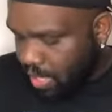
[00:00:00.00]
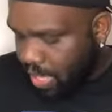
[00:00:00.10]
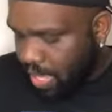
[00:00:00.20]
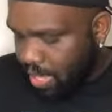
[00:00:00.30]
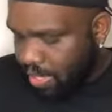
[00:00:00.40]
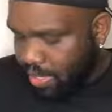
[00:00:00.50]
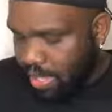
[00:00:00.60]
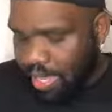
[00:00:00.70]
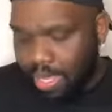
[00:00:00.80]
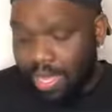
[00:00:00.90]
And
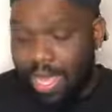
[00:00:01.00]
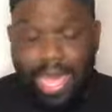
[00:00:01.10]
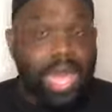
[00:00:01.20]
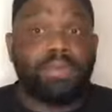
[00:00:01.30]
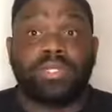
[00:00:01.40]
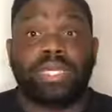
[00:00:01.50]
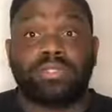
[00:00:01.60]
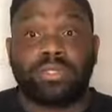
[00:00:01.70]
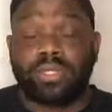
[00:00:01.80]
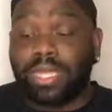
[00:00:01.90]
I was
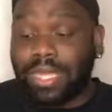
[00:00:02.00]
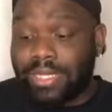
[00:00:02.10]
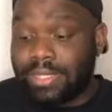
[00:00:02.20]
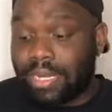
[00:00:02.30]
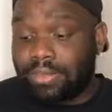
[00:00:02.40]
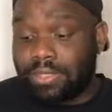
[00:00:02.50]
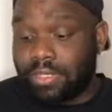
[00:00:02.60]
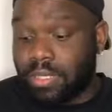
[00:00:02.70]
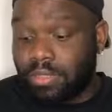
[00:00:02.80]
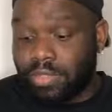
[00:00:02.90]
actually, like I said, I was
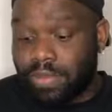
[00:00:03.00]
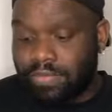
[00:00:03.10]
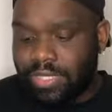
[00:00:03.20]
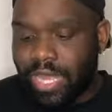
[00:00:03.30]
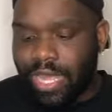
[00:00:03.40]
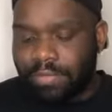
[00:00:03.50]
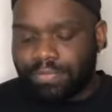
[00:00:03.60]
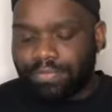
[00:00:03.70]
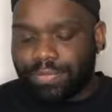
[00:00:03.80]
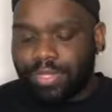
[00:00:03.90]
just on Travis' side.
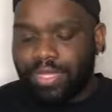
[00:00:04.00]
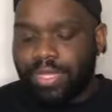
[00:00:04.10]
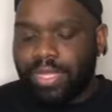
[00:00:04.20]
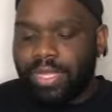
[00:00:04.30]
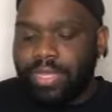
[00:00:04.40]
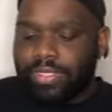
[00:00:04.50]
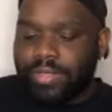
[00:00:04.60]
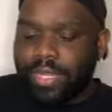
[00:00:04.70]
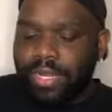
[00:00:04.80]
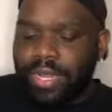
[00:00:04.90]
So
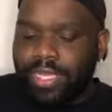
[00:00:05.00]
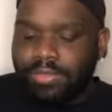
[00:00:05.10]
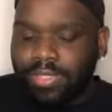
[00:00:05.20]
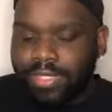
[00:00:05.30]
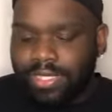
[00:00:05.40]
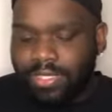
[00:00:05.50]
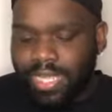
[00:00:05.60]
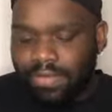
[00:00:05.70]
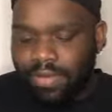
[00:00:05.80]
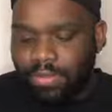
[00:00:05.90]
then next we see
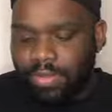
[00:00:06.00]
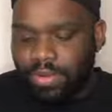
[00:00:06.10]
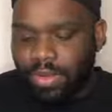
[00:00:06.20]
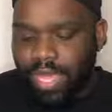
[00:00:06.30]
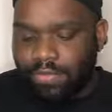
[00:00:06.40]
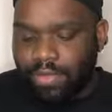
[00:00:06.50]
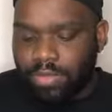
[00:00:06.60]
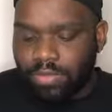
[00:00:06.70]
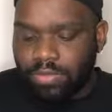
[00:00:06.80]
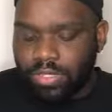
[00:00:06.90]
Stephanie with her life
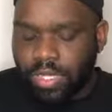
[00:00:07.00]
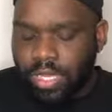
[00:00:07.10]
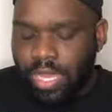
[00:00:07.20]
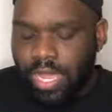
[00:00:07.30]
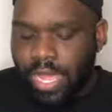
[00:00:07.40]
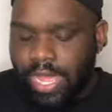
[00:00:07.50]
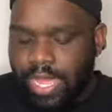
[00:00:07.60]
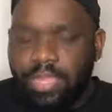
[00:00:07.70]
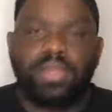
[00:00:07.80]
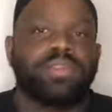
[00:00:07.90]
coach.
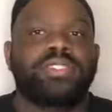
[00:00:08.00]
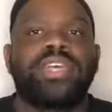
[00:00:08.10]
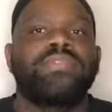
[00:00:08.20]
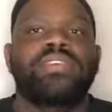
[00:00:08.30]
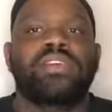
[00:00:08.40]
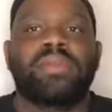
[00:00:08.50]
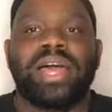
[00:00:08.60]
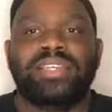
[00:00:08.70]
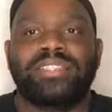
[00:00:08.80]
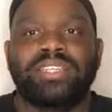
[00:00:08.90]
And, you know, Stephanie is talking
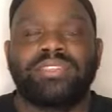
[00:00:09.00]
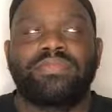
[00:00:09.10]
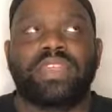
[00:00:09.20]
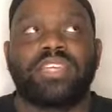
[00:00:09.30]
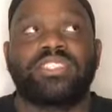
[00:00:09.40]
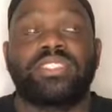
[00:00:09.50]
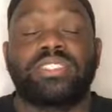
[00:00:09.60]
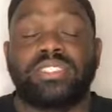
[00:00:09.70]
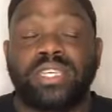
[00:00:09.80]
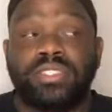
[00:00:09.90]
about how she doesn't feel like she's
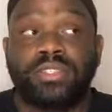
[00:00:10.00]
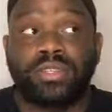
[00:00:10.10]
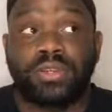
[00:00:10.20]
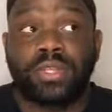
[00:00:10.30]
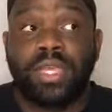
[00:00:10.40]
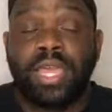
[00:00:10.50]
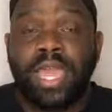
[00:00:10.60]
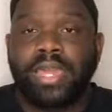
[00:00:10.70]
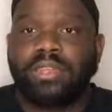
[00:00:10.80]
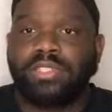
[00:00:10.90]
centered.
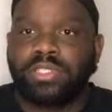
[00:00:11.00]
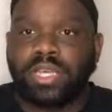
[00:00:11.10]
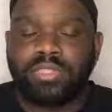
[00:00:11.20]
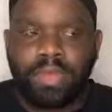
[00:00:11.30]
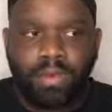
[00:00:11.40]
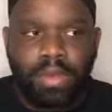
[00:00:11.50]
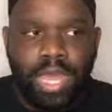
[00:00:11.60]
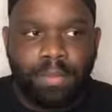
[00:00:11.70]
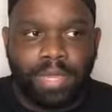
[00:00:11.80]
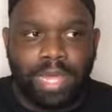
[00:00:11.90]
And, you know, she talks about what
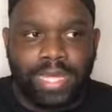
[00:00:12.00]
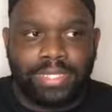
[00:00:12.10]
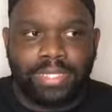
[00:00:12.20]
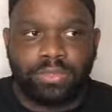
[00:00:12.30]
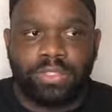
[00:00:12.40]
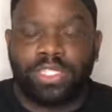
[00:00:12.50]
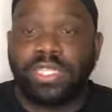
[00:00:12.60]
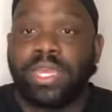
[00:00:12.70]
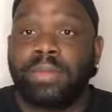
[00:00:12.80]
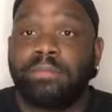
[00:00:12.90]
happened last season when
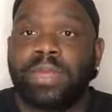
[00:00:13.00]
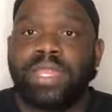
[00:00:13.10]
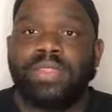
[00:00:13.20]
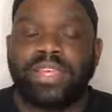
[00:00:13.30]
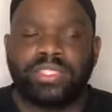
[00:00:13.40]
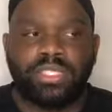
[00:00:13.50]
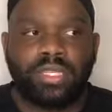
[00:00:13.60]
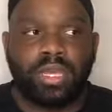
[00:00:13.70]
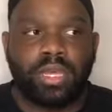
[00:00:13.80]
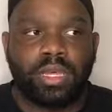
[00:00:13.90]
she admitted that
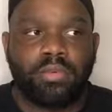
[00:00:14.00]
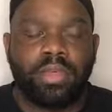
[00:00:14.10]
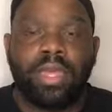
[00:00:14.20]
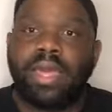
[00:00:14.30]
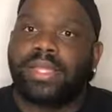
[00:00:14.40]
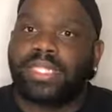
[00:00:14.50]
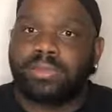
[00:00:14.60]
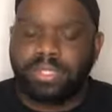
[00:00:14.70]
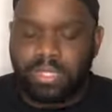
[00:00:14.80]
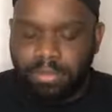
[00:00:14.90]
she um,
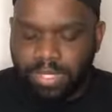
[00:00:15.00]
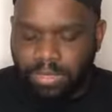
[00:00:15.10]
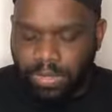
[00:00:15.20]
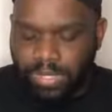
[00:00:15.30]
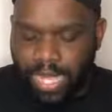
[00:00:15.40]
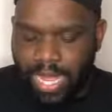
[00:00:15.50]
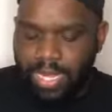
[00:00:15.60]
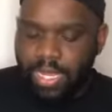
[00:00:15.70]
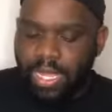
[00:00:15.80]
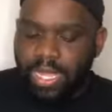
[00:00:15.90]
attempted to commit suicide.